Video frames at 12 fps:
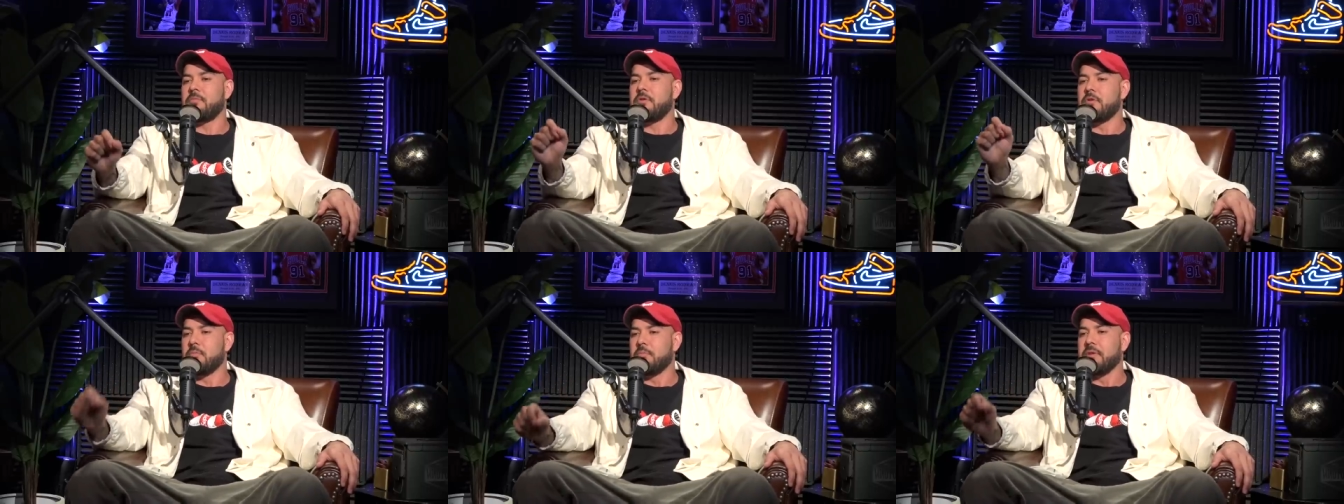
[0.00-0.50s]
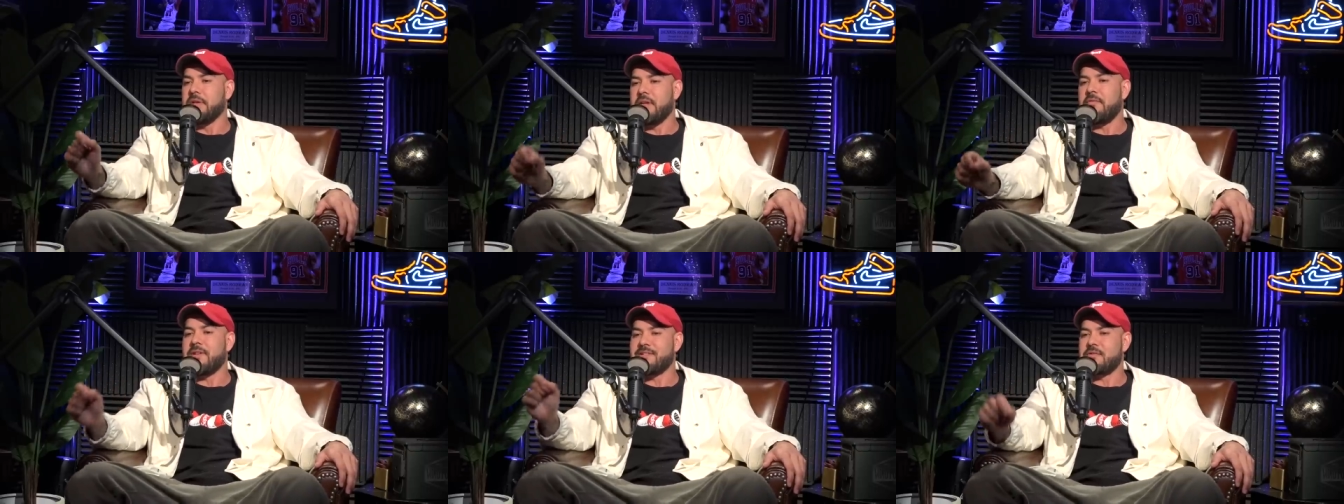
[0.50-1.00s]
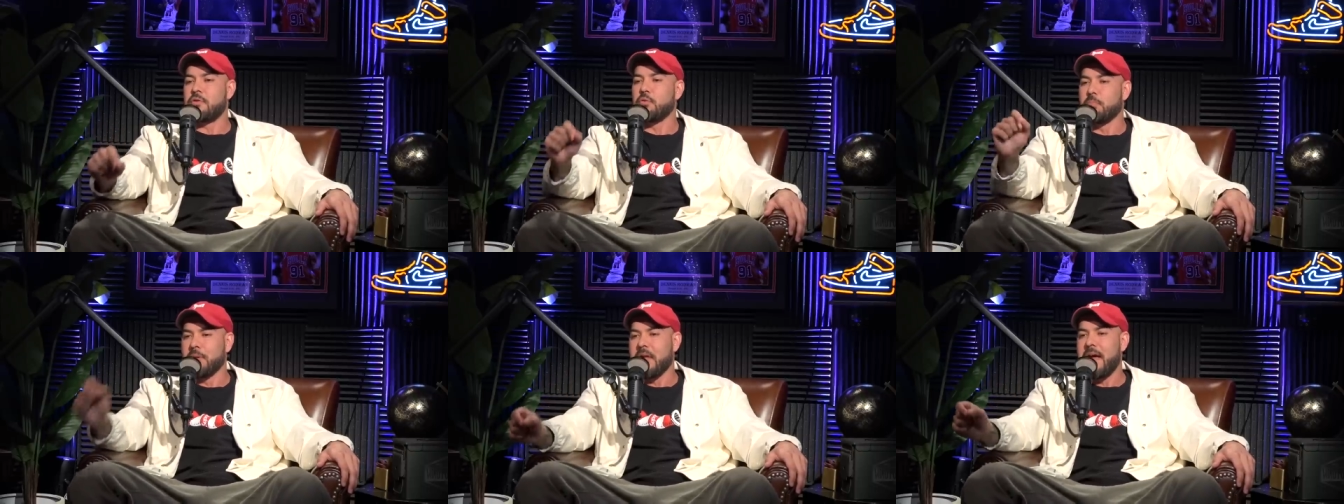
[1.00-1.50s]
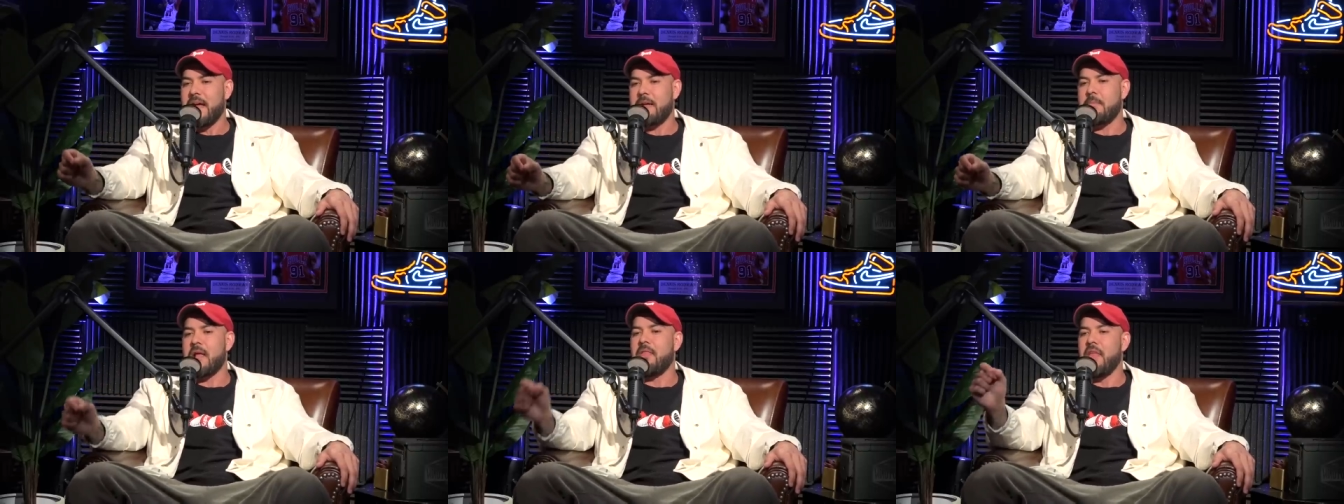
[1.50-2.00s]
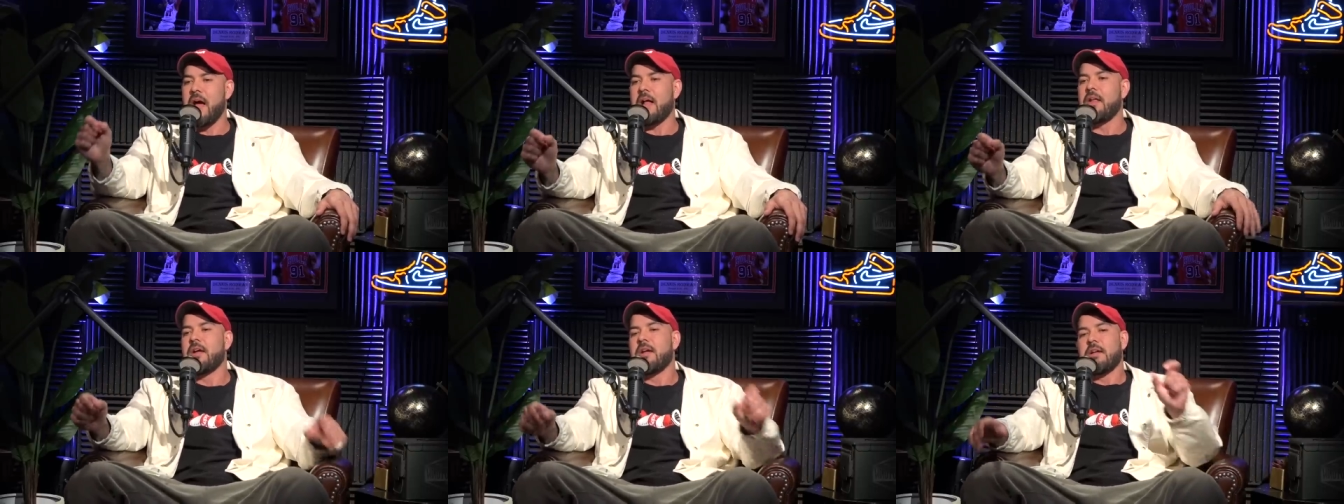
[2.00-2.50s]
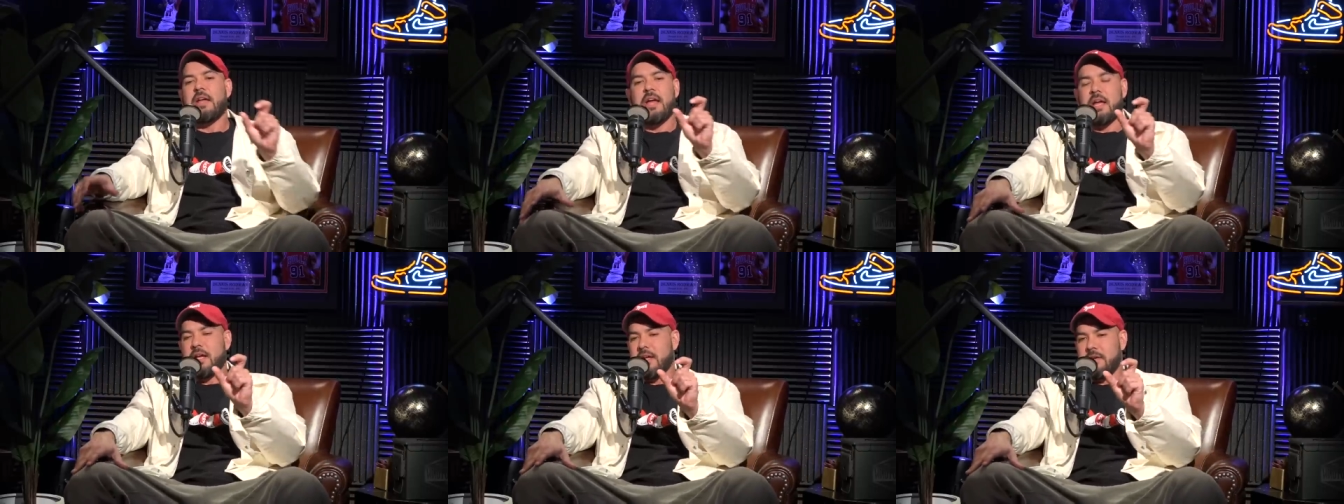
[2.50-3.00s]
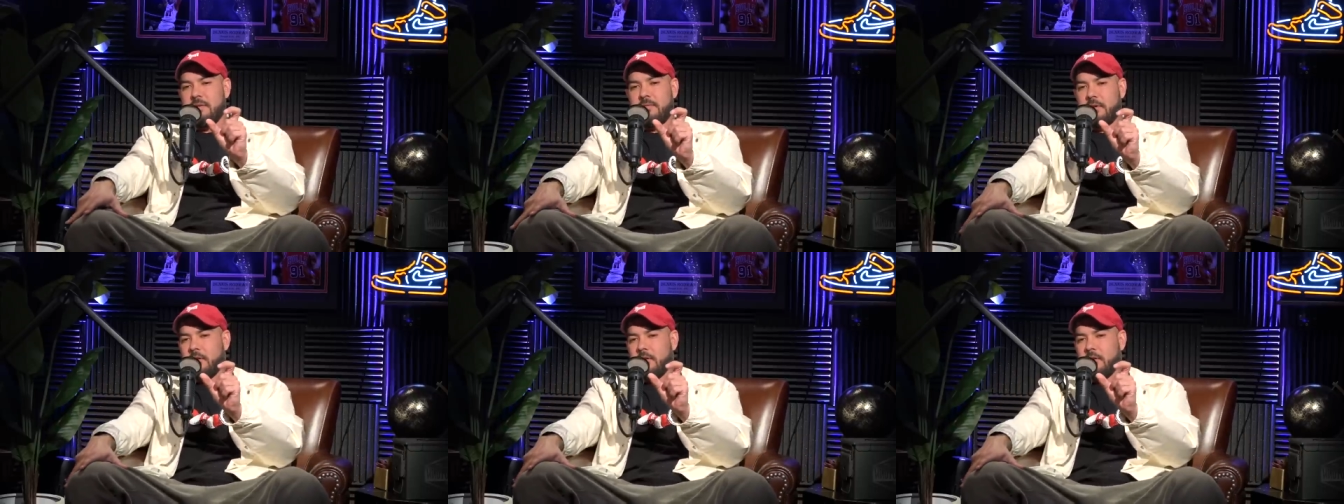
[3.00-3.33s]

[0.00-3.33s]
Do you believe it's to blame and that a, you